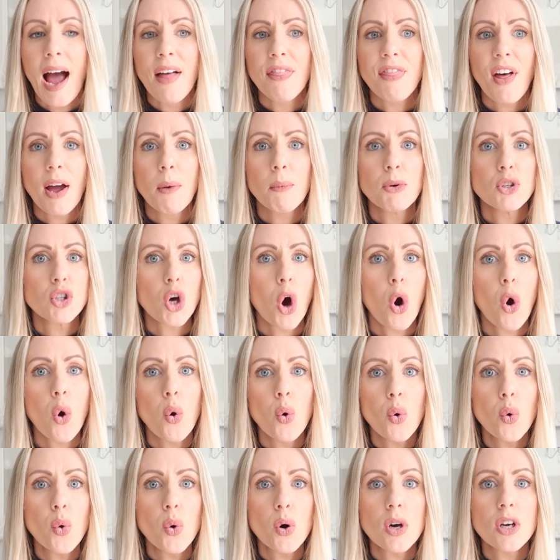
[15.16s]
And they was
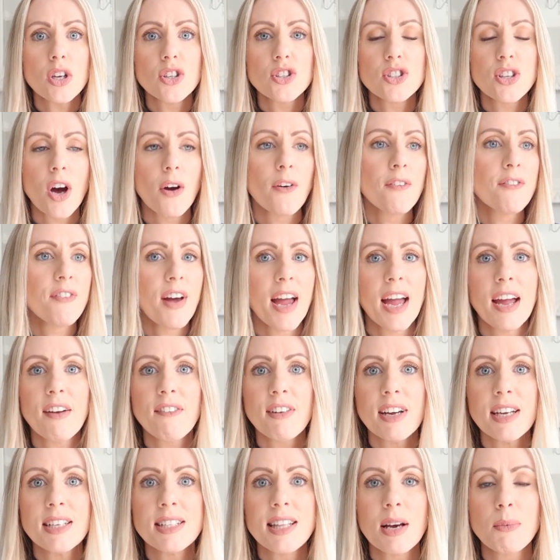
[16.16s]
all so
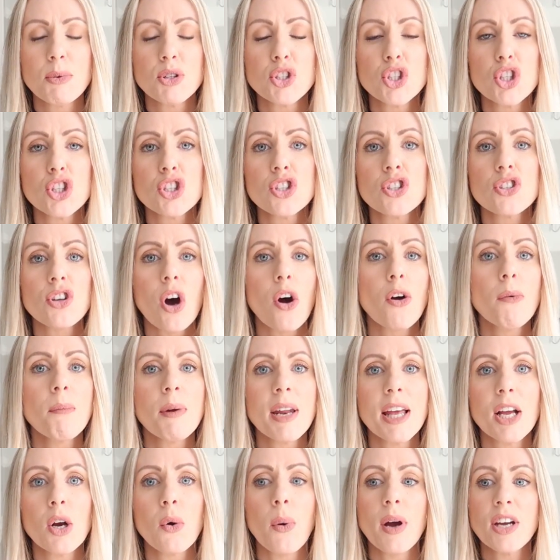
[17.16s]
varied. There was just so
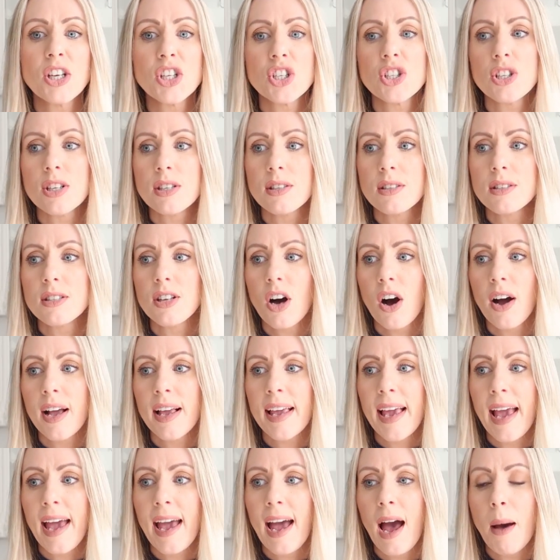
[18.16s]
many questions that I
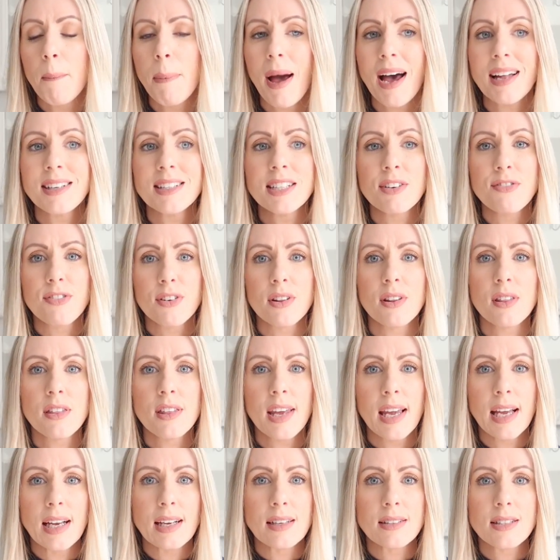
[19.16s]
get about different
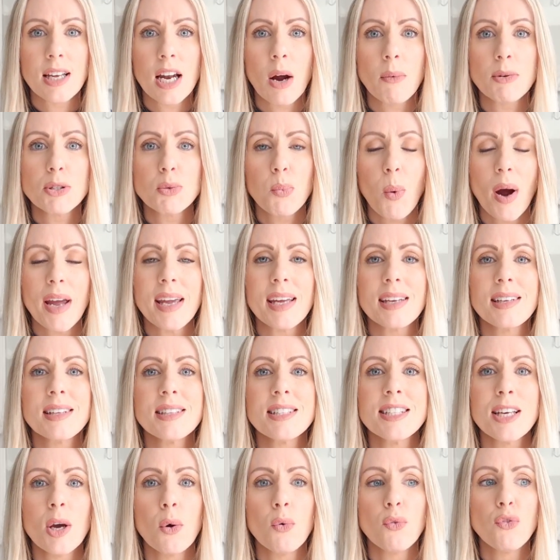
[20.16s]
things, and I was waiting
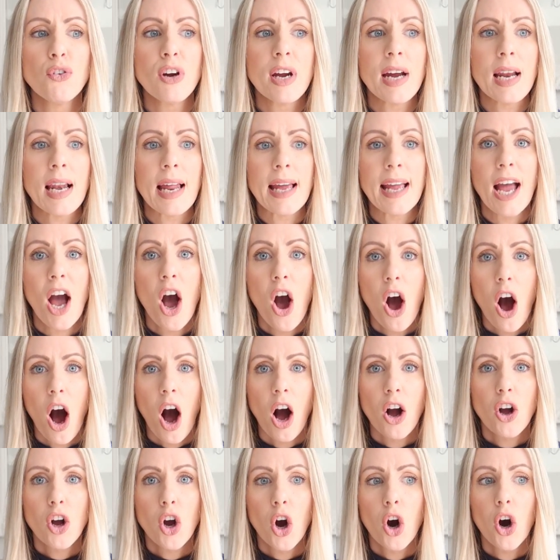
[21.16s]
until really
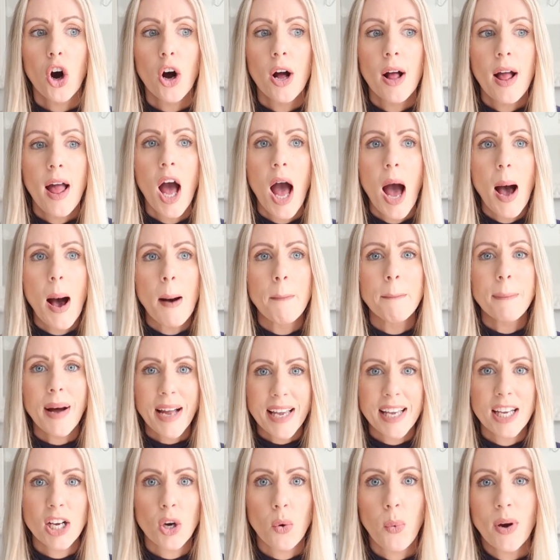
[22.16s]
I got a
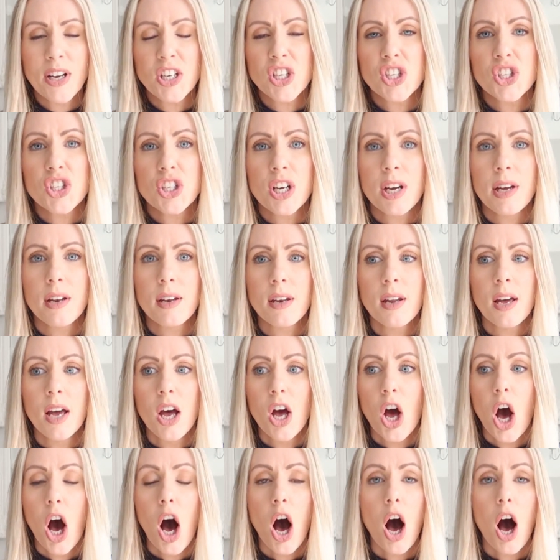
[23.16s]
main question